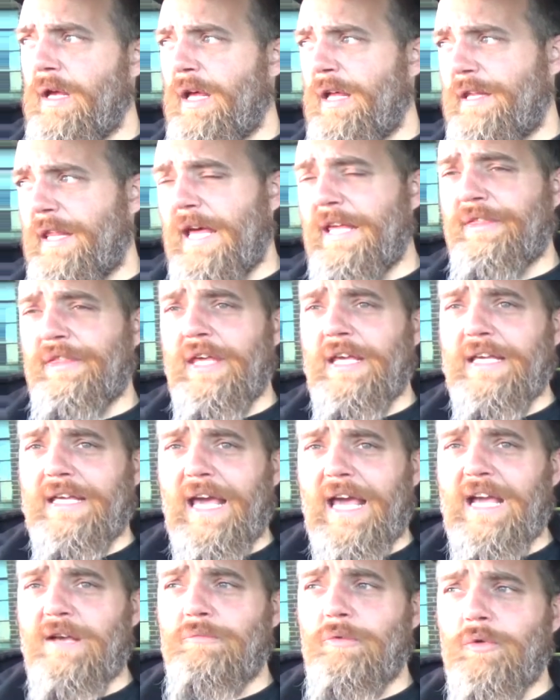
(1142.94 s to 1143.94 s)
They think
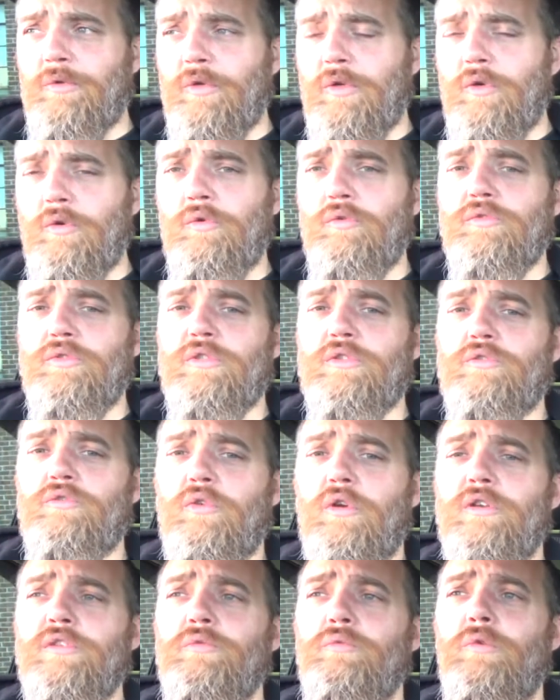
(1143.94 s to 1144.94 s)
cable news is
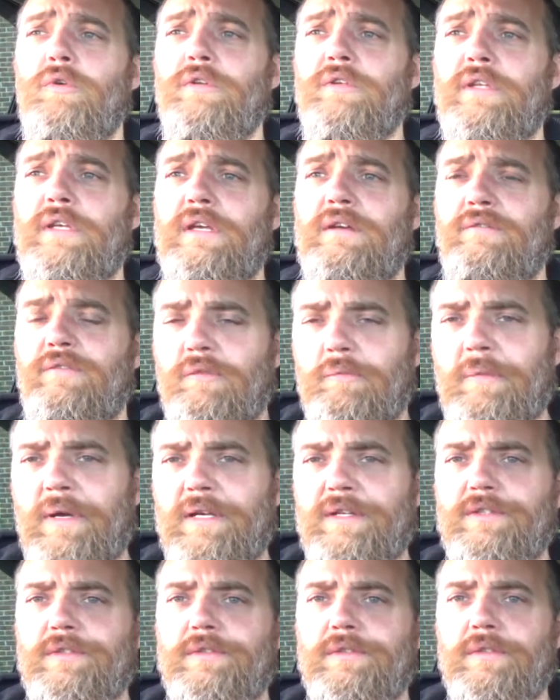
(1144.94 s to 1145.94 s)
trustworthy
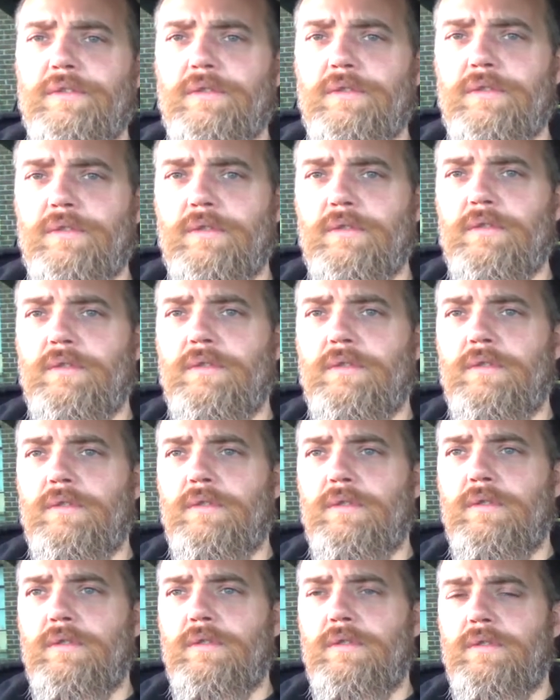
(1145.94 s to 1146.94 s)
information.
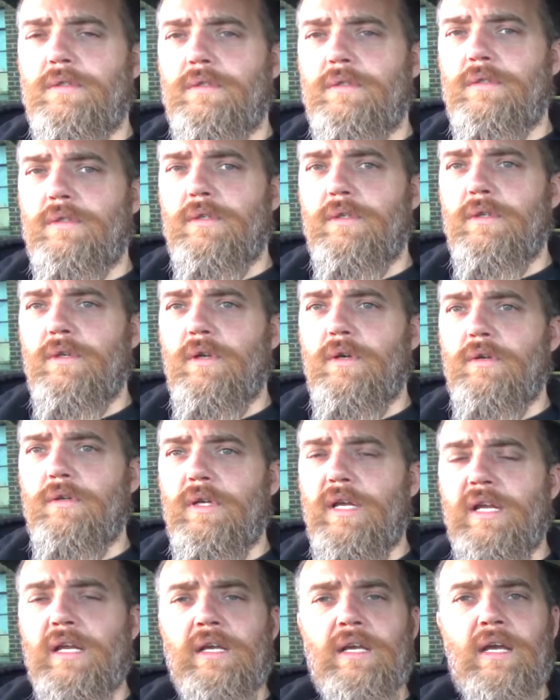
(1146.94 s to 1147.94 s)
You know,
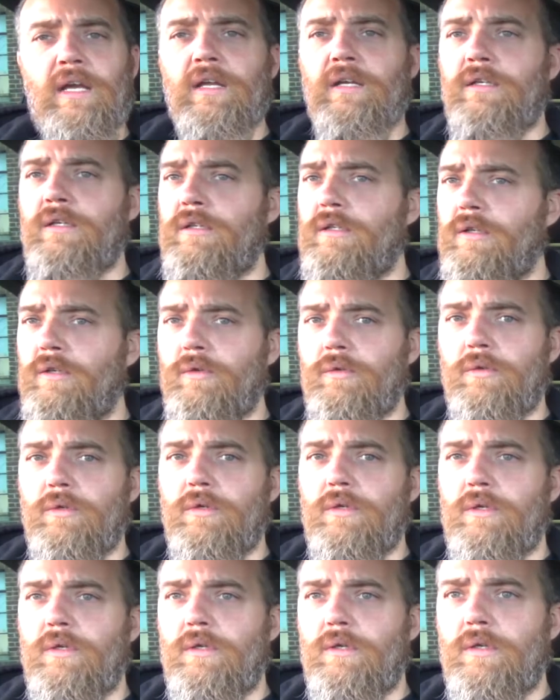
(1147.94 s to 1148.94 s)
they ain't got a clue.
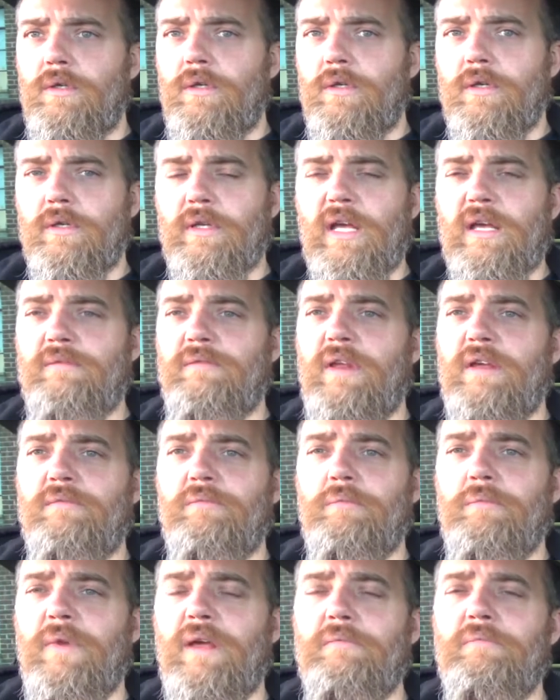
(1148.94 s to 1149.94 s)
Cause they they
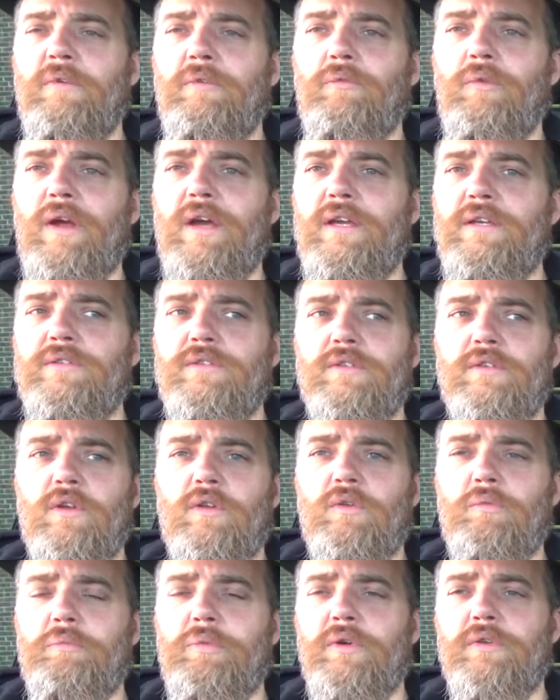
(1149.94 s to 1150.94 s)
they've been raised, you know,
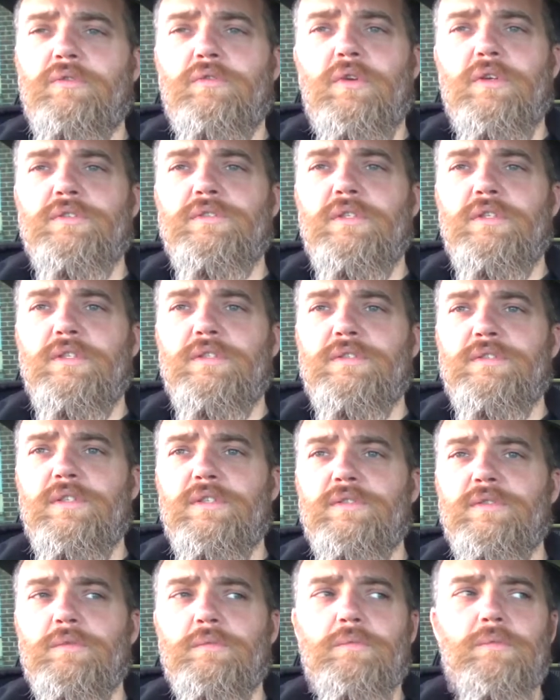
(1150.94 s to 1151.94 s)
to put trust in the
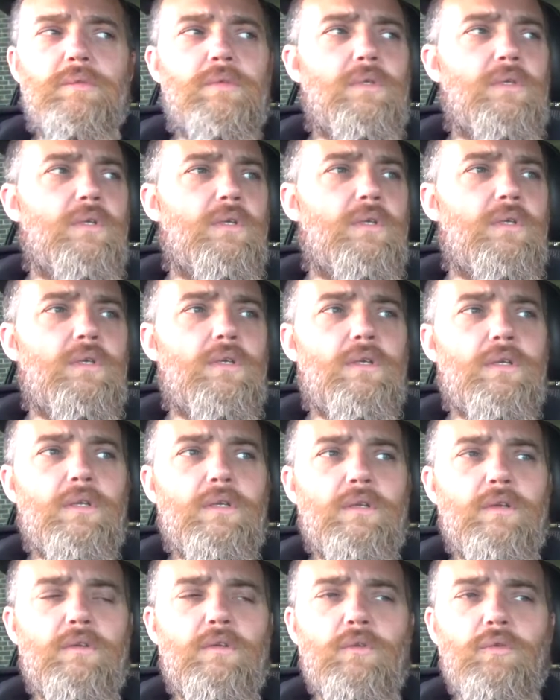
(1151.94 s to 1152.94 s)
system
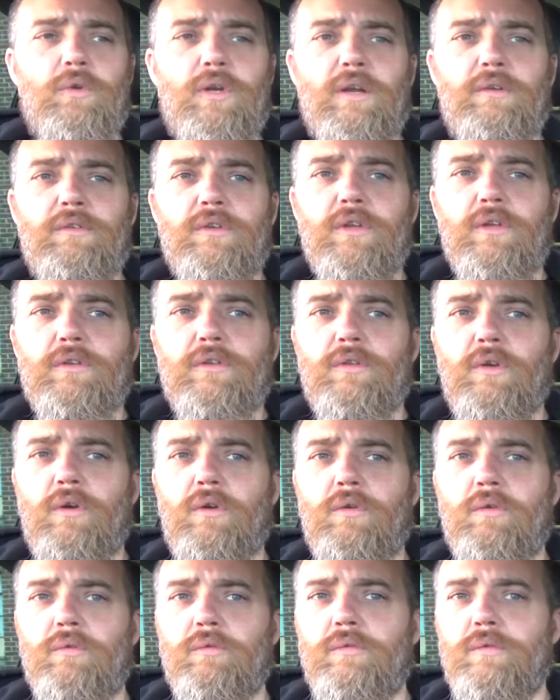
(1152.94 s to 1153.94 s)
and to do whatever you're
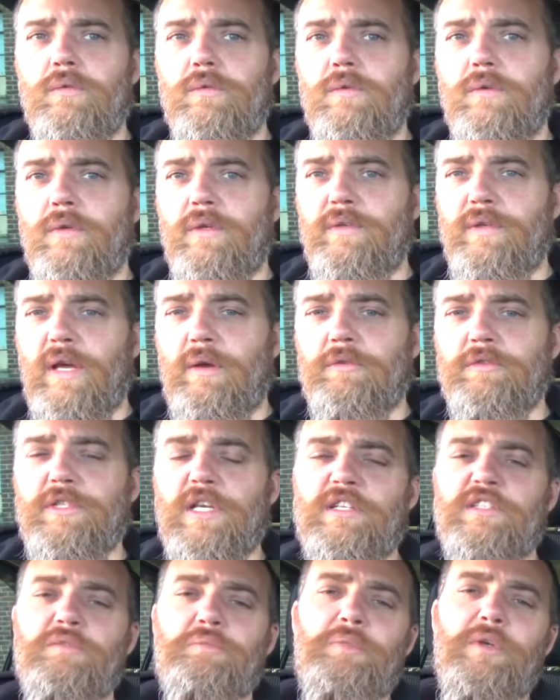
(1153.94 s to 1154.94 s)
told. Cause that was
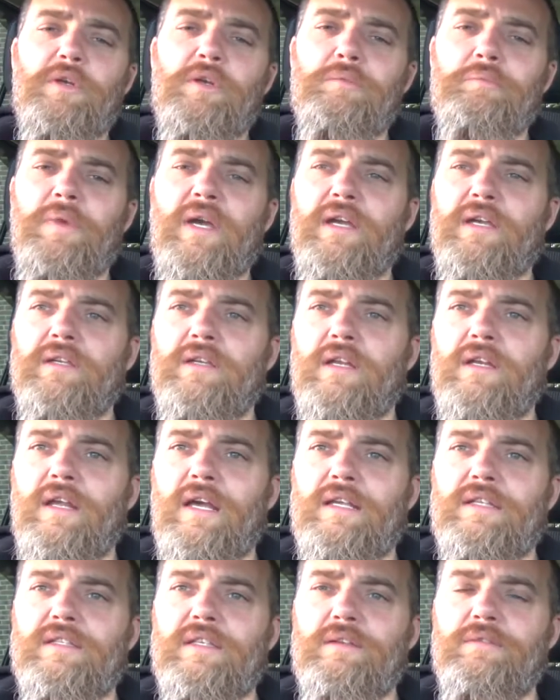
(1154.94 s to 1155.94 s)
that spirit back in the
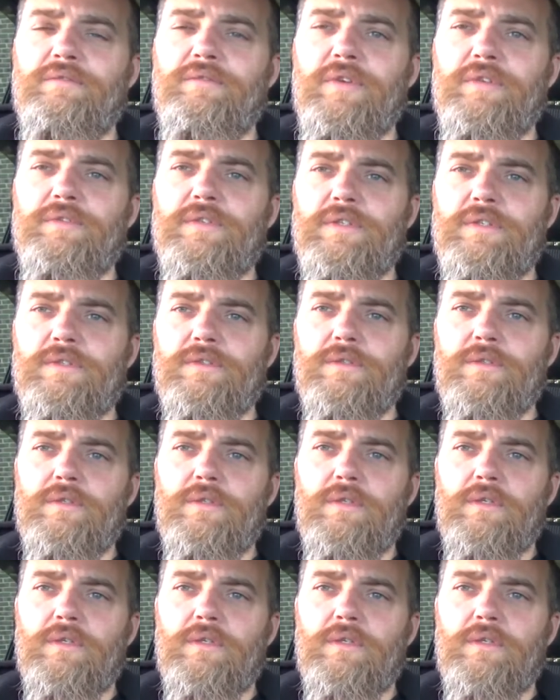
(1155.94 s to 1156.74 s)
1950s.